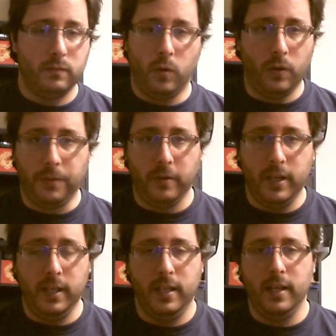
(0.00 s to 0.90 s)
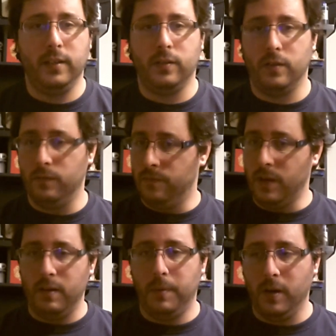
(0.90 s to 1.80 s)
all 3 he answered.
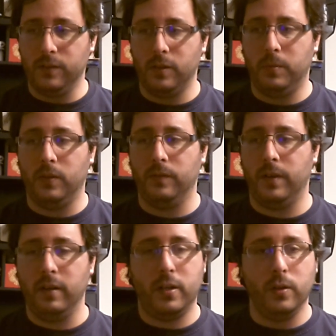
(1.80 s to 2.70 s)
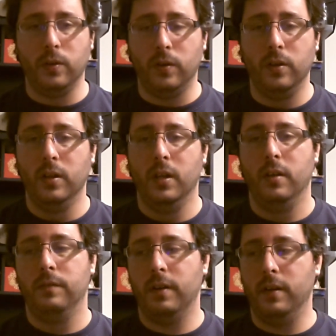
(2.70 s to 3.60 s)
Very personable, very cool,
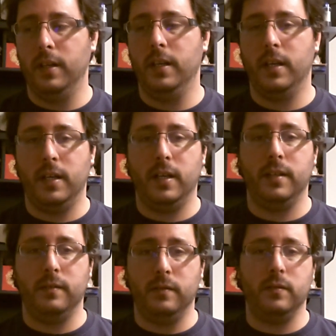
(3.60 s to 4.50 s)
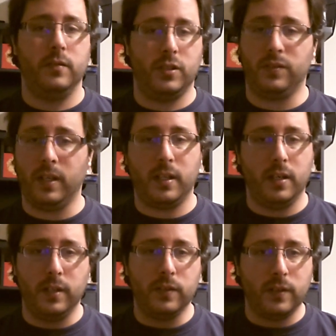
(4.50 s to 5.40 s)
very just like
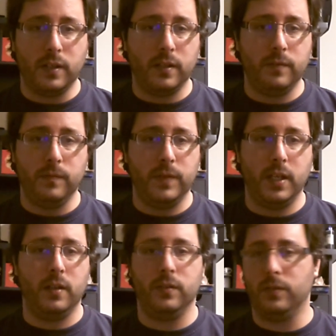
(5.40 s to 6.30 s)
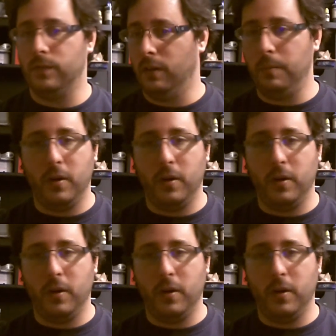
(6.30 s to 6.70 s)
on his videos. Very